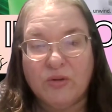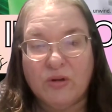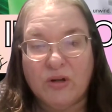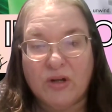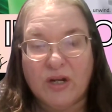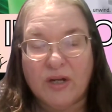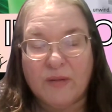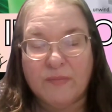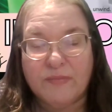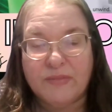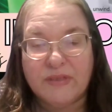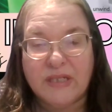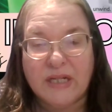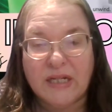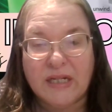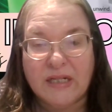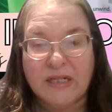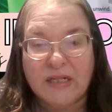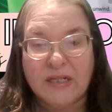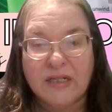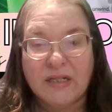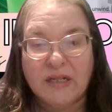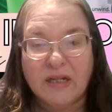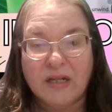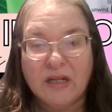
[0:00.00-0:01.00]
you are
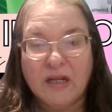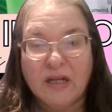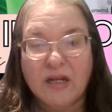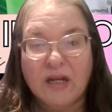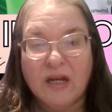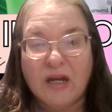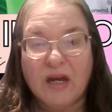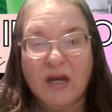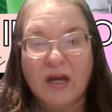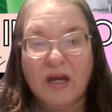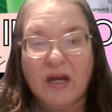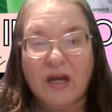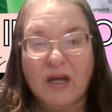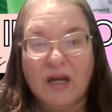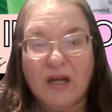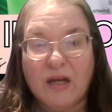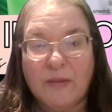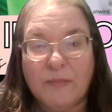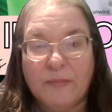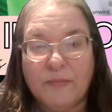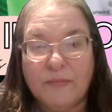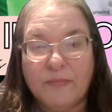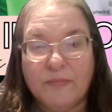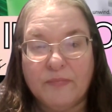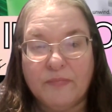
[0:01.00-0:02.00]
updated.
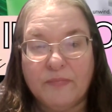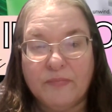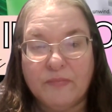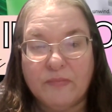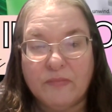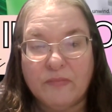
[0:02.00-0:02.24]
Um,